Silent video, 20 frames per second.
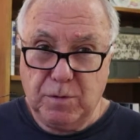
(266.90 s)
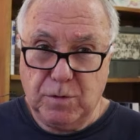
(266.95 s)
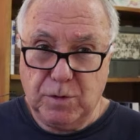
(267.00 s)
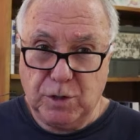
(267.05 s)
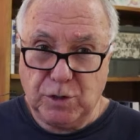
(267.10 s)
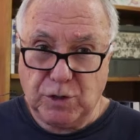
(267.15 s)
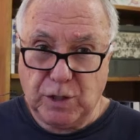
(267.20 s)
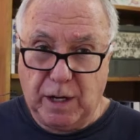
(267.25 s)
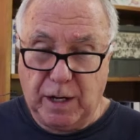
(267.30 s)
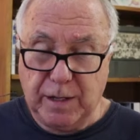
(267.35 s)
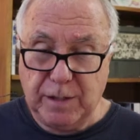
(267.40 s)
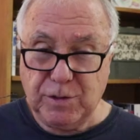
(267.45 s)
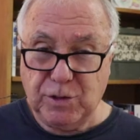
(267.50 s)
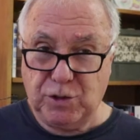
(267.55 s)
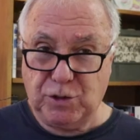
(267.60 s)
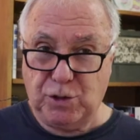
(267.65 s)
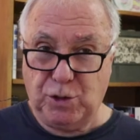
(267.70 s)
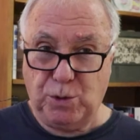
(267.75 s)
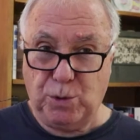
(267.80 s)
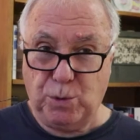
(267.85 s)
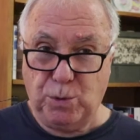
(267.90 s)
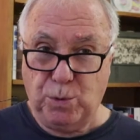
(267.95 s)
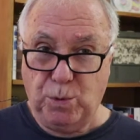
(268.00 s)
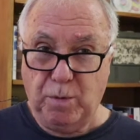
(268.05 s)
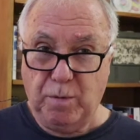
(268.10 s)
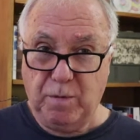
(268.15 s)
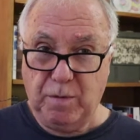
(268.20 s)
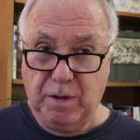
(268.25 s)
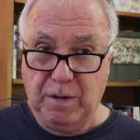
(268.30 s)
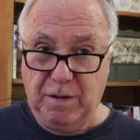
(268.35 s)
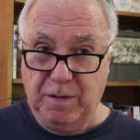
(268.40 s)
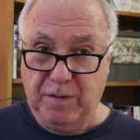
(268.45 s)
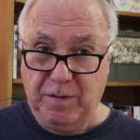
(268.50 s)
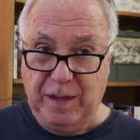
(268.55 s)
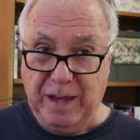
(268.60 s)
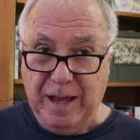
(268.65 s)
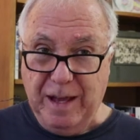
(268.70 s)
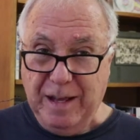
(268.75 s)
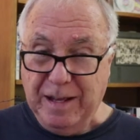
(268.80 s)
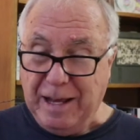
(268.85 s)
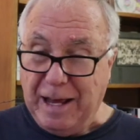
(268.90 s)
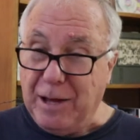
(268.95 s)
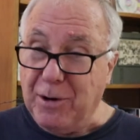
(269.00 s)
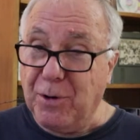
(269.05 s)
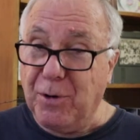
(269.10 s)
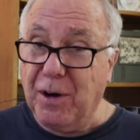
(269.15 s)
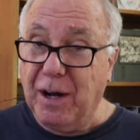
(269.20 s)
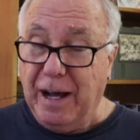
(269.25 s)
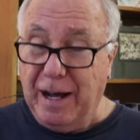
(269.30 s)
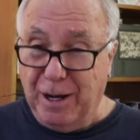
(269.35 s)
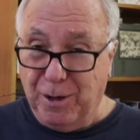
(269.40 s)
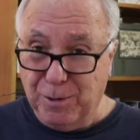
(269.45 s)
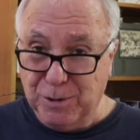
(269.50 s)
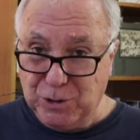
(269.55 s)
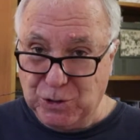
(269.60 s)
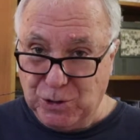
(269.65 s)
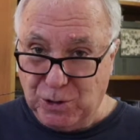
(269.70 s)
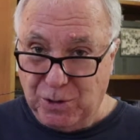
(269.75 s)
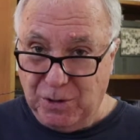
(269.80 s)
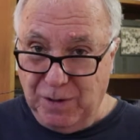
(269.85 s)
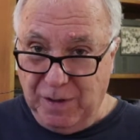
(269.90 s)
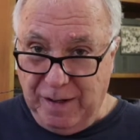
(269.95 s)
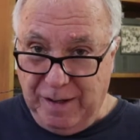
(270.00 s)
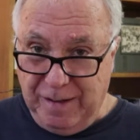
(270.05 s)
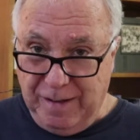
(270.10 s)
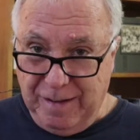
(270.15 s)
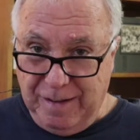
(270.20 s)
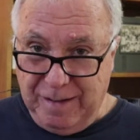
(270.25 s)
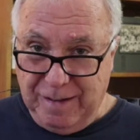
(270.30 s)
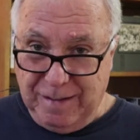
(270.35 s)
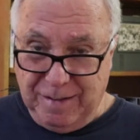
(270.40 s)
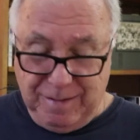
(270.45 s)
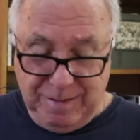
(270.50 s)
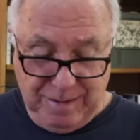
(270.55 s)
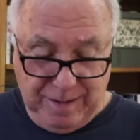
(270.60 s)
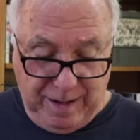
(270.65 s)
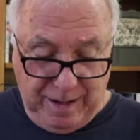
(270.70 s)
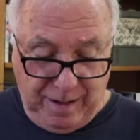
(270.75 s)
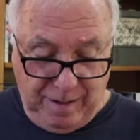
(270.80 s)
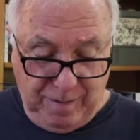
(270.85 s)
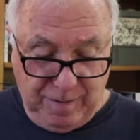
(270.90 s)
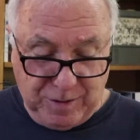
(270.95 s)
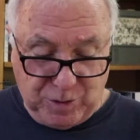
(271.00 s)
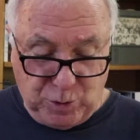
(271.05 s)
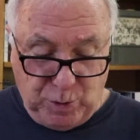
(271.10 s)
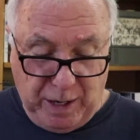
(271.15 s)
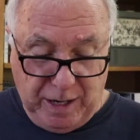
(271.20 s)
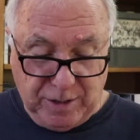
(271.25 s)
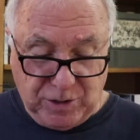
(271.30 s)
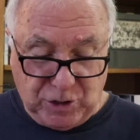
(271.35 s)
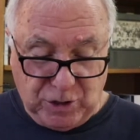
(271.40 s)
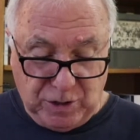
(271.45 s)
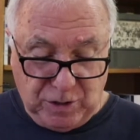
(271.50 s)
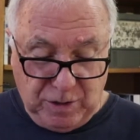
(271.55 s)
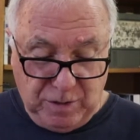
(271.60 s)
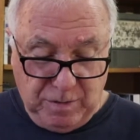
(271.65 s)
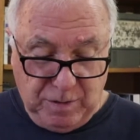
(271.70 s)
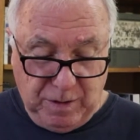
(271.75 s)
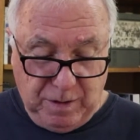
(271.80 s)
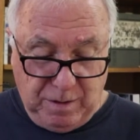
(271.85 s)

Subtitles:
decides to enter a house or transit